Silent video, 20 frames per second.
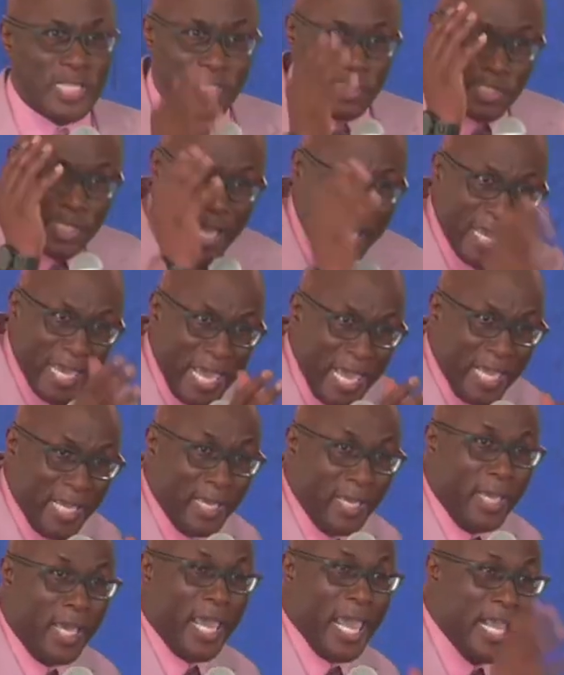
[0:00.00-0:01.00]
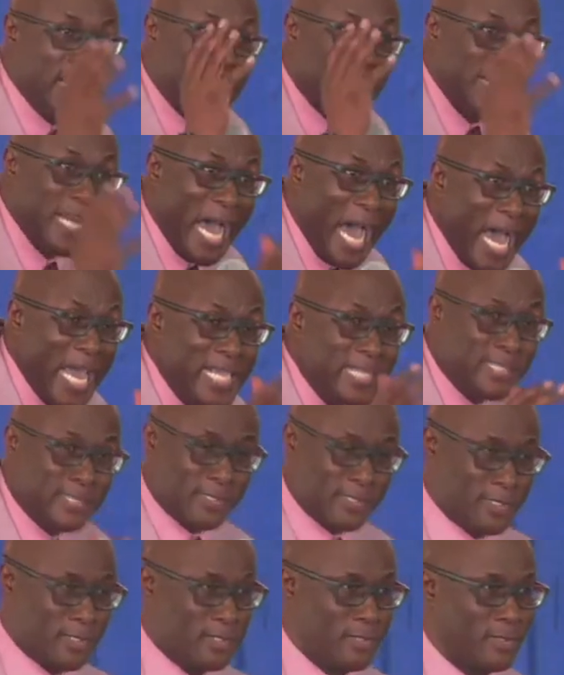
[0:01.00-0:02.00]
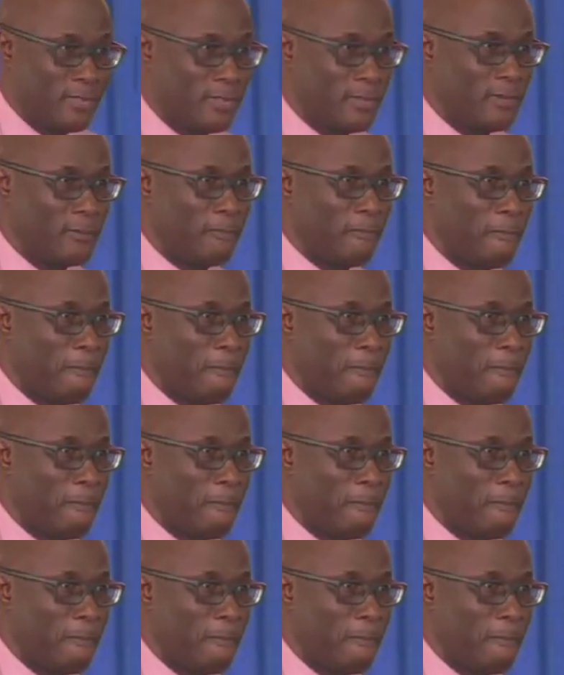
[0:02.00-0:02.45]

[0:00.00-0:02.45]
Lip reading: The singing is nice.